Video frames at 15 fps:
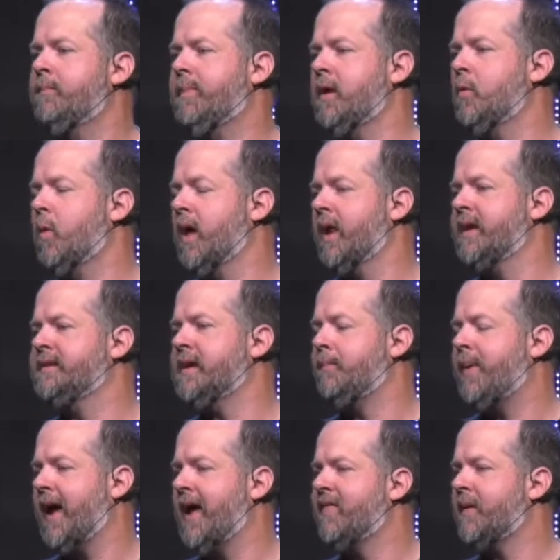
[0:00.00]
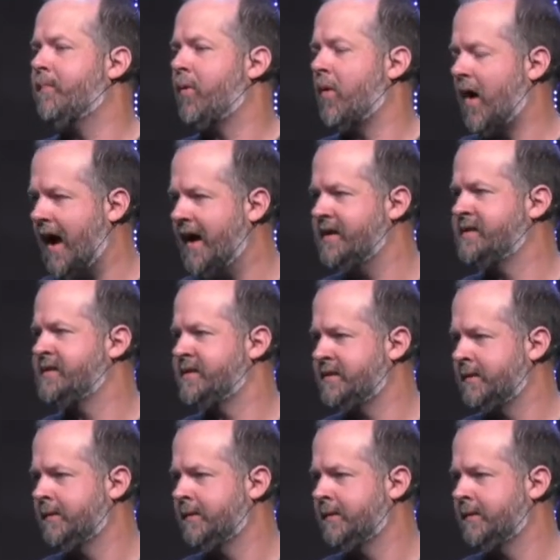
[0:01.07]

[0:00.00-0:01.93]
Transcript: be willing to pay the price